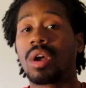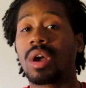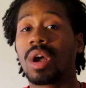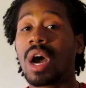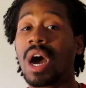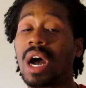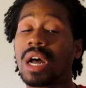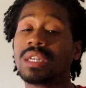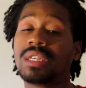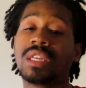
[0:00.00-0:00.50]

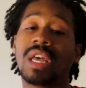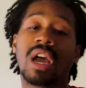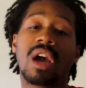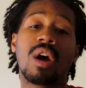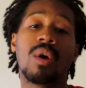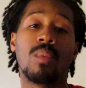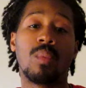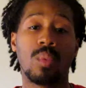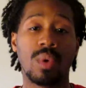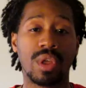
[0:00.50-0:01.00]
cons that
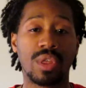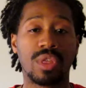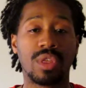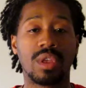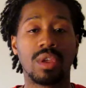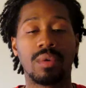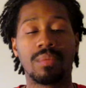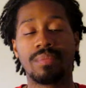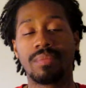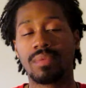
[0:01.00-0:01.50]
come with
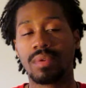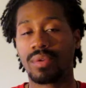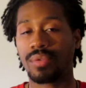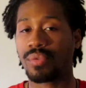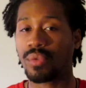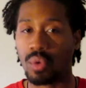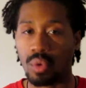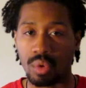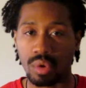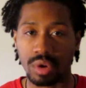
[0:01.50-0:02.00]
it,
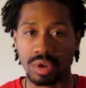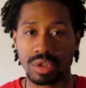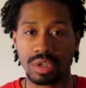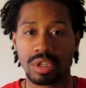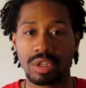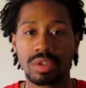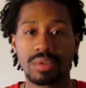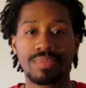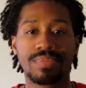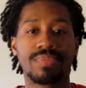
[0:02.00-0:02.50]
of
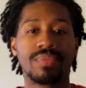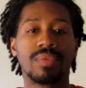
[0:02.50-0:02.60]
course.